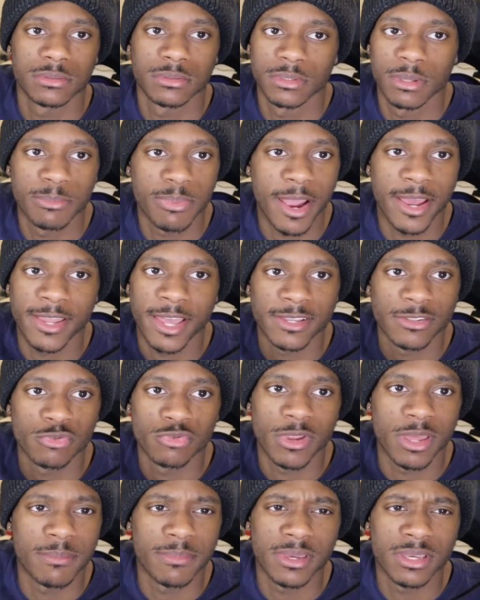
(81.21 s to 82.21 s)
They're probably like two
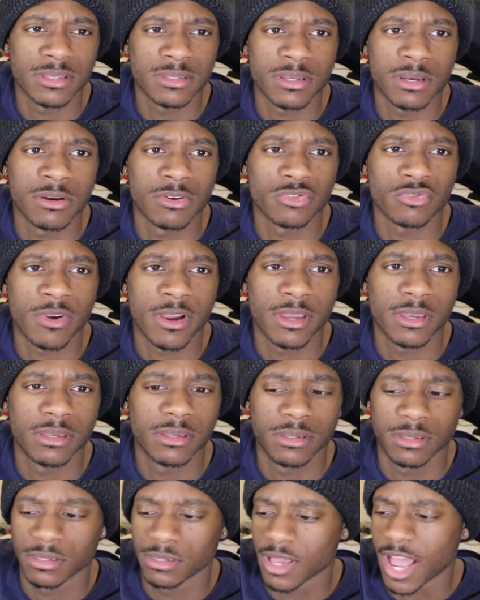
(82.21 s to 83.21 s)
of their biggest songs, right?
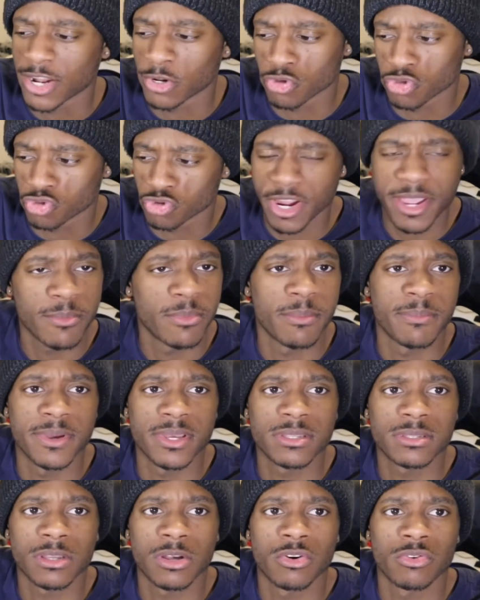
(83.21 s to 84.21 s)
I know Scream a
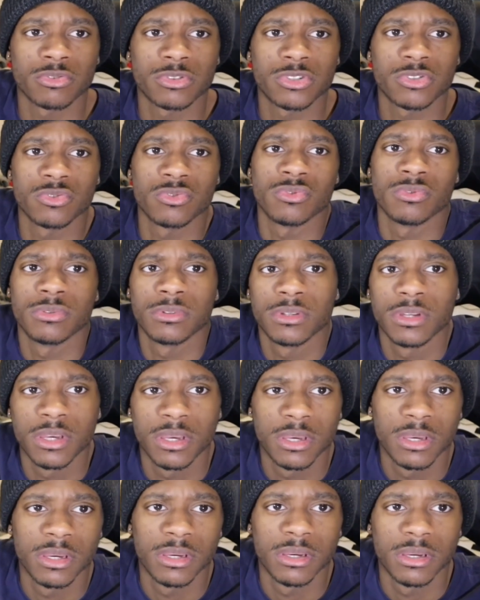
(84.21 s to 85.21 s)
big song too.
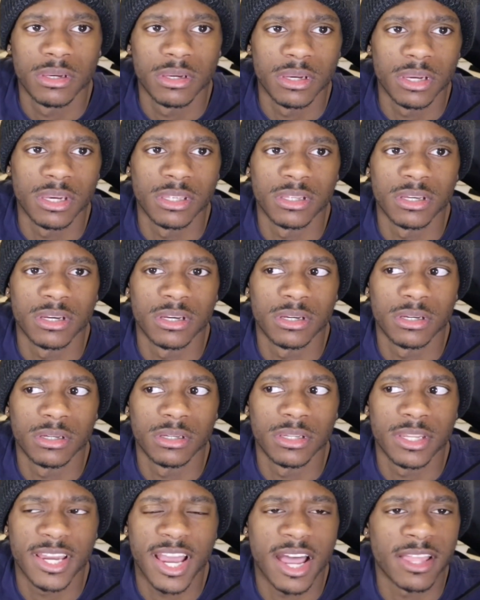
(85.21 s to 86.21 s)
And
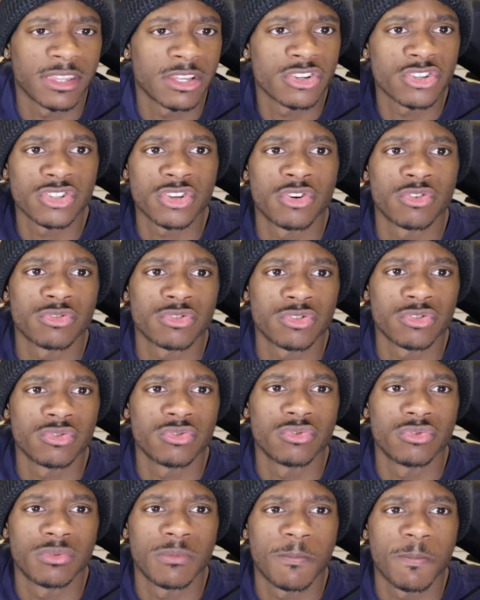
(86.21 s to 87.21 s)
uh, they got another song
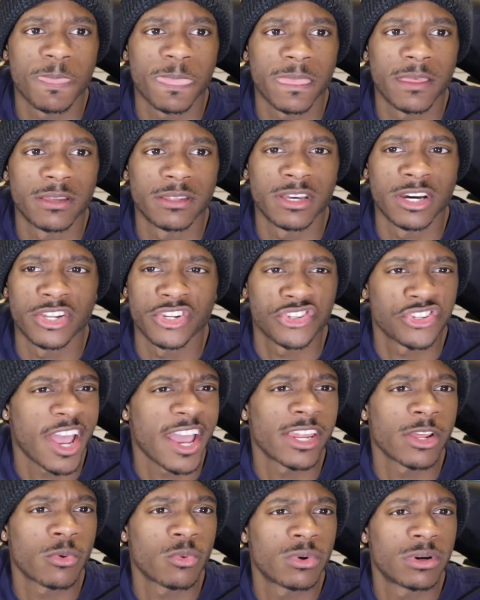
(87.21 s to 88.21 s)
too. Uh, the
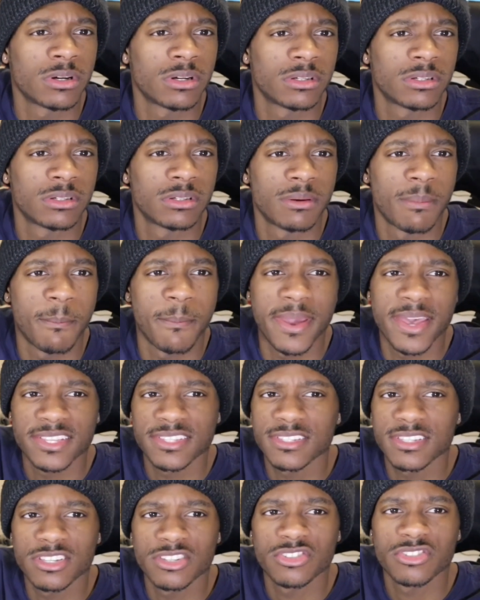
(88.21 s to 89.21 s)
Shining one
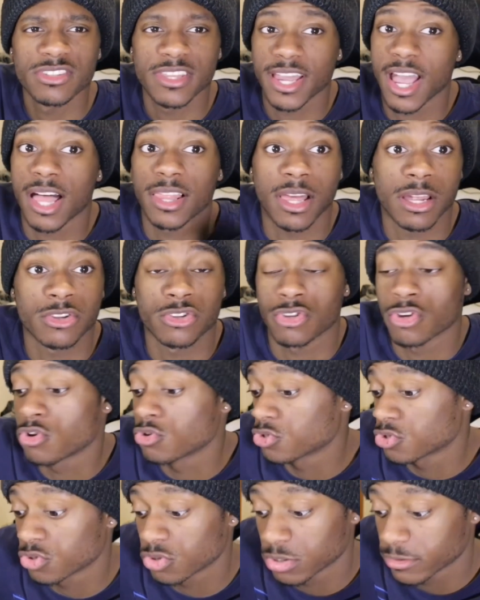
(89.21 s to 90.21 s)
message. They got a lot of
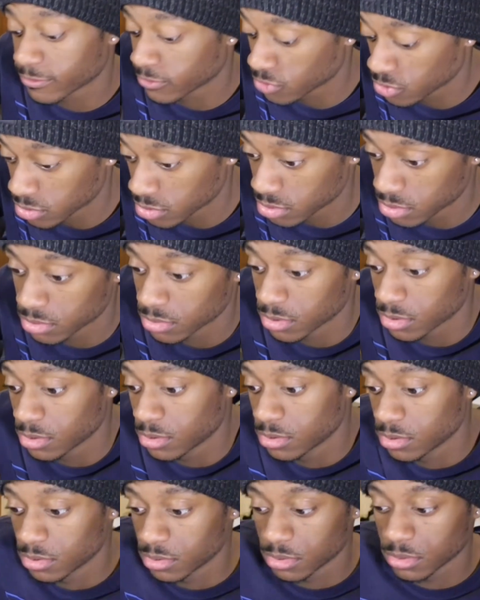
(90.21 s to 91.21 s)
songs, y'all, for real.
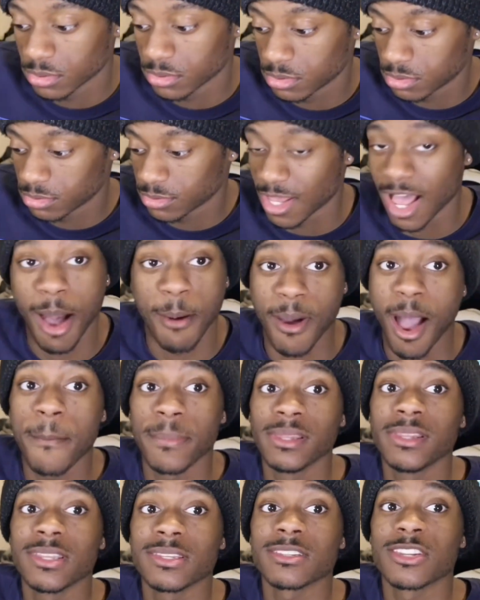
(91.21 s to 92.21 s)
I,
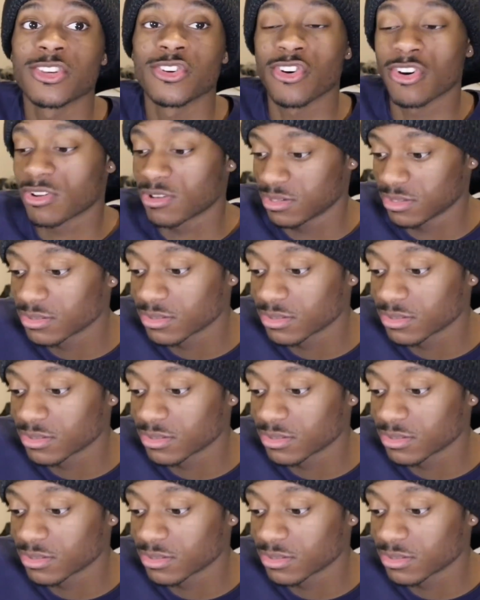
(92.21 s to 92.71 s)
I be listening, y'all.